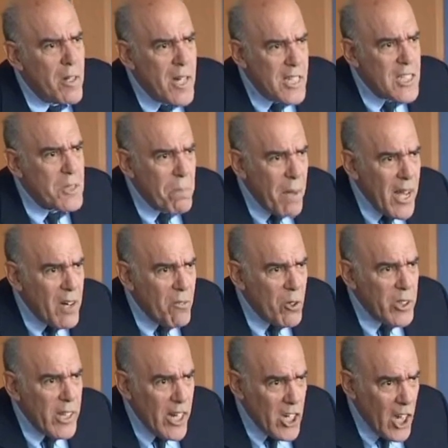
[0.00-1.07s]
In spite of
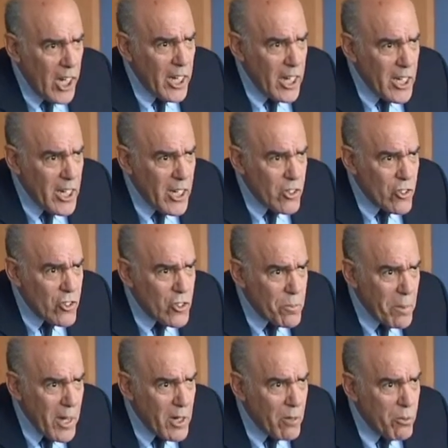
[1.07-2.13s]
all their nuttiness, in
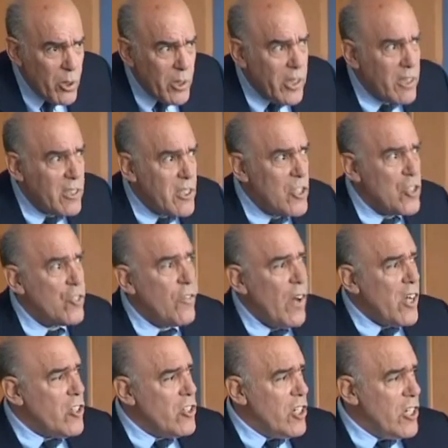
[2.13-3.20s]
spite of all the
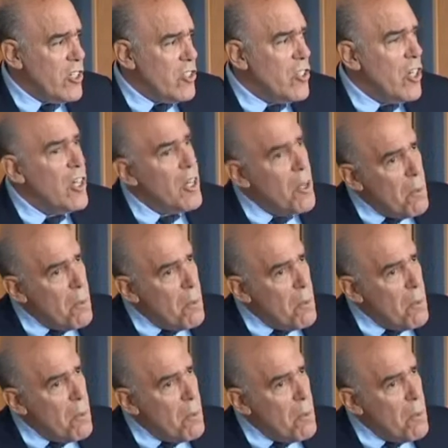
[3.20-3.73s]
dysfunctions,